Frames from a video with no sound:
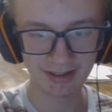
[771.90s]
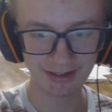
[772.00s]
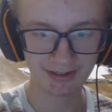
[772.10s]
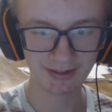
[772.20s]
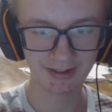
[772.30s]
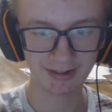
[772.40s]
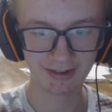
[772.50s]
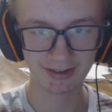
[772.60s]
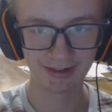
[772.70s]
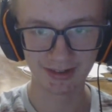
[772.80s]

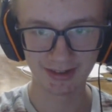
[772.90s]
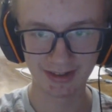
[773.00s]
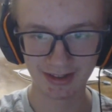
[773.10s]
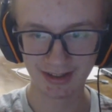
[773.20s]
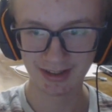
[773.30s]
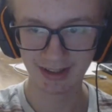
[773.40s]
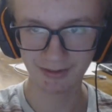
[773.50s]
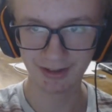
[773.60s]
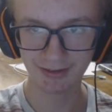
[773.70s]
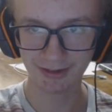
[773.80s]
So it
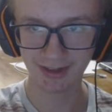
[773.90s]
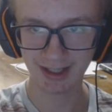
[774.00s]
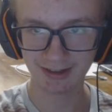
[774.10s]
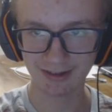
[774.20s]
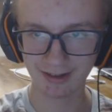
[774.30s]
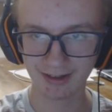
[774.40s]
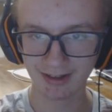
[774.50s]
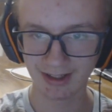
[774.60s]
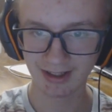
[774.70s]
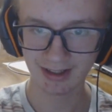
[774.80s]
really wasn't that good.
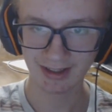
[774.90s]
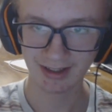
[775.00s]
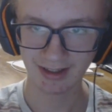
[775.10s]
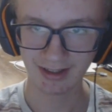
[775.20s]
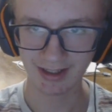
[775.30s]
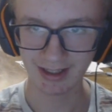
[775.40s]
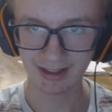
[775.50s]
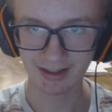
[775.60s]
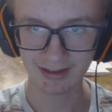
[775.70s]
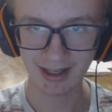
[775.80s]
And
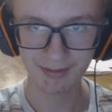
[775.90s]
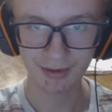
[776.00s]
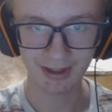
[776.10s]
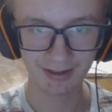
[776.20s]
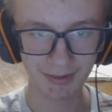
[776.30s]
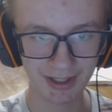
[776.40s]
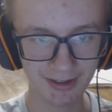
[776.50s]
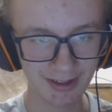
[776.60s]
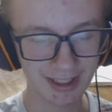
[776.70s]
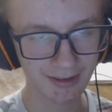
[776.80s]
at that point, it's because
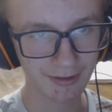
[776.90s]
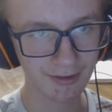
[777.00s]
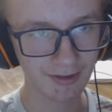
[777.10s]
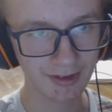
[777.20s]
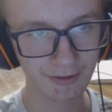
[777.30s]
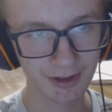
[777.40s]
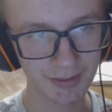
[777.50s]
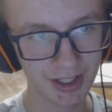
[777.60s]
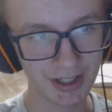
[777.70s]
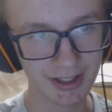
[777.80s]
it counts as a different
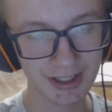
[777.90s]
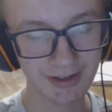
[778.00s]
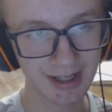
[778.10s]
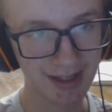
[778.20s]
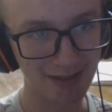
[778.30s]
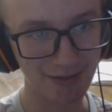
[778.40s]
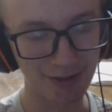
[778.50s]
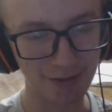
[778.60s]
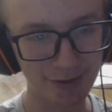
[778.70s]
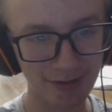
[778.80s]
mod. You can't even
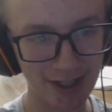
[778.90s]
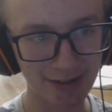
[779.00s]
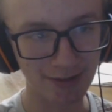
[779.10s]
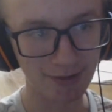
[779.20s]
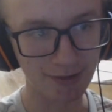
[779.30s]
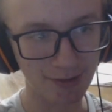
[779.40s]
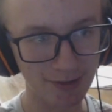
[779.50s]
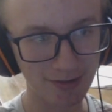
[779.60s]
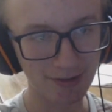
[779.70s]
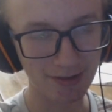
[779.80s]
overwrite the
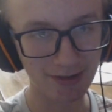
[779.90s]
scores.